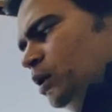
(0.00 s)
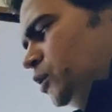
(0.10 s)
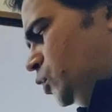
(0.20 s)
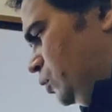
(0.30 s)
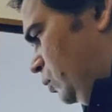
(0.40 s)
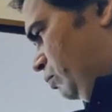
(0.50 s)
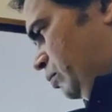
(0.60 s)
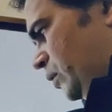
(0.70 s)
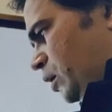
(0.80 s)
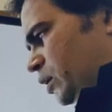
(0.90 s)
So
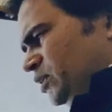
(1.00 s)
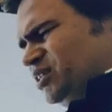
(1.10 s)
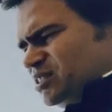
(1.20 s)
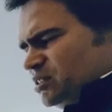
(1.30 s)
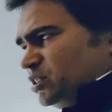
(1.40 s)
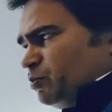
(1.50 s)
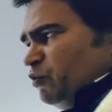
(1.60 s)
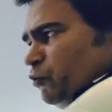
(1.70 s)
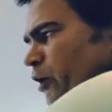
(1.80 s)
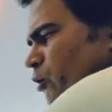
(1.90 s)
just
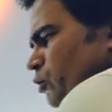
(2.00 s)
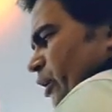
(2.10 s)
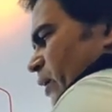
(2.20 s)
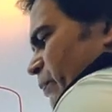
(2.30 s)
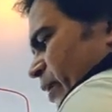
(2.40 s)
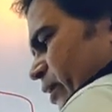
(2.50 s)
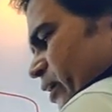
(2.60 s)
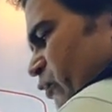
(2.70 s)
before I go to independent,